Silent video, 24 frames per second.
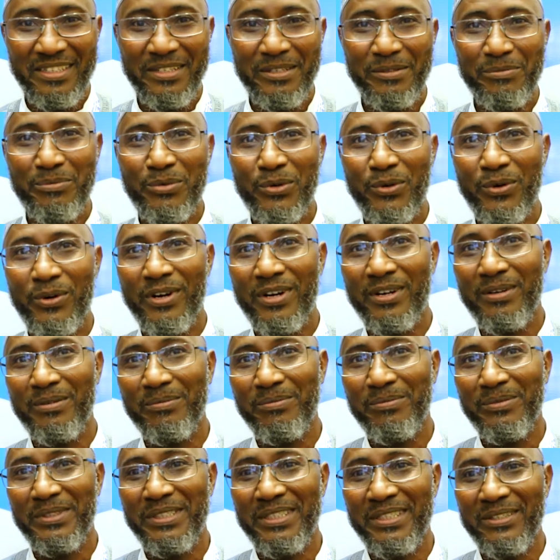a
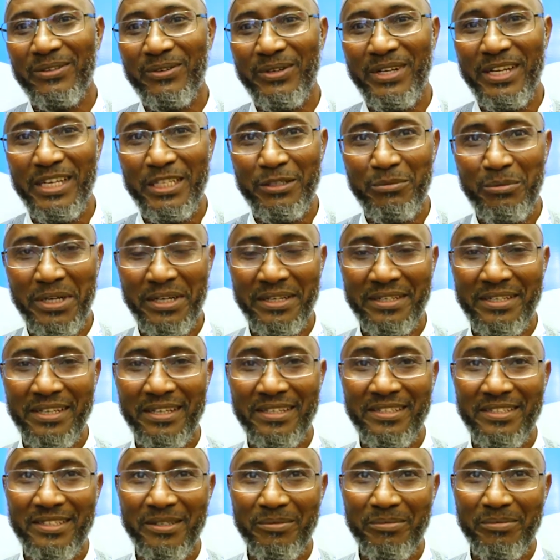program organized by
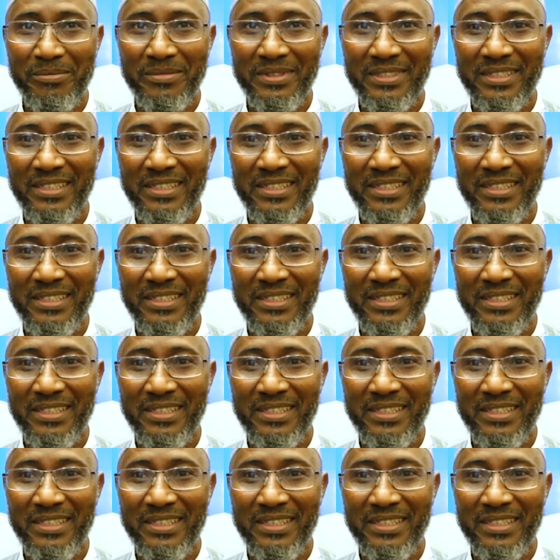texem,